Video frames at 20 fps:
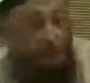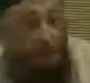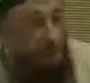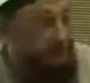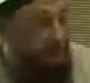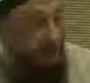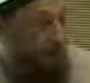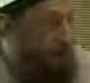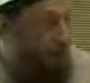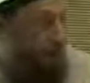
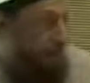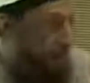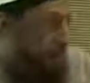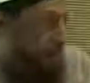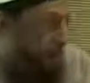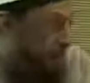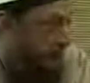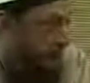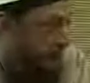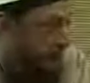no
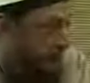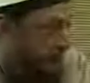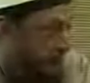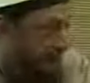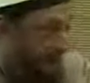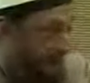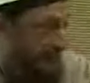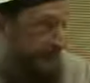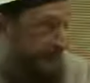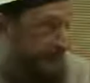food,
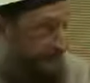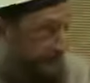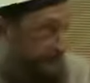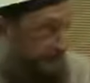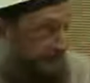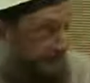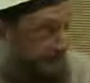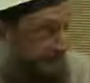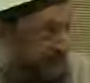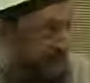
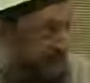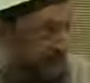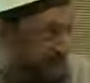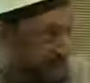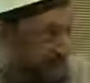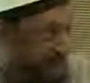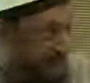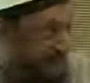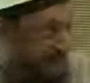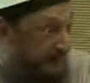that's
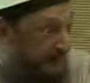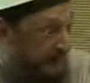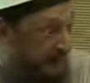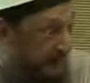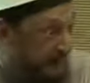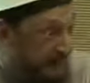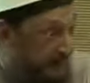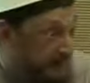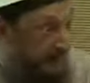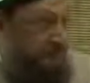difficult.
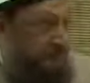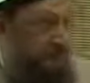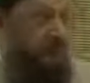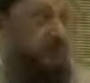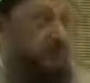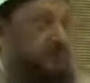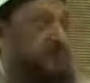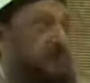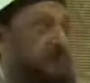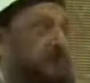
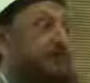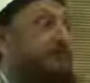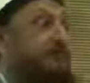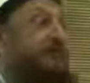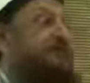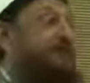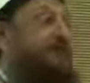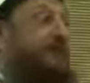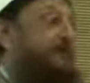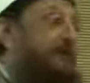From
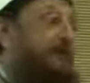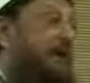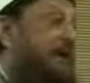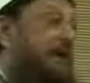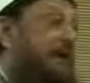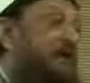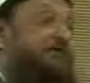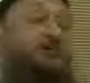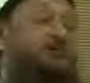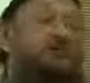
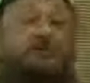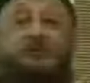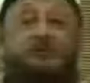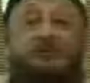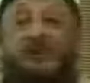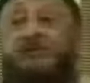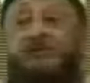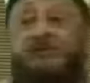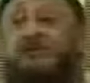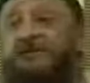sunset
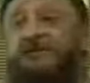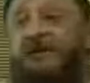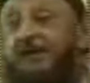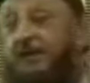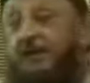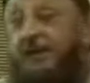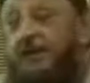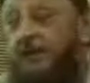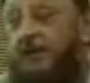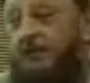to
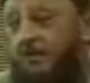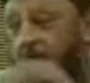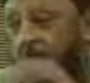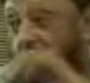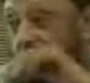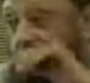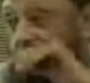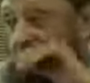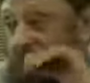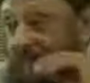sunset,
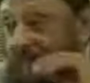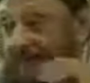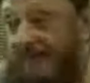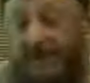no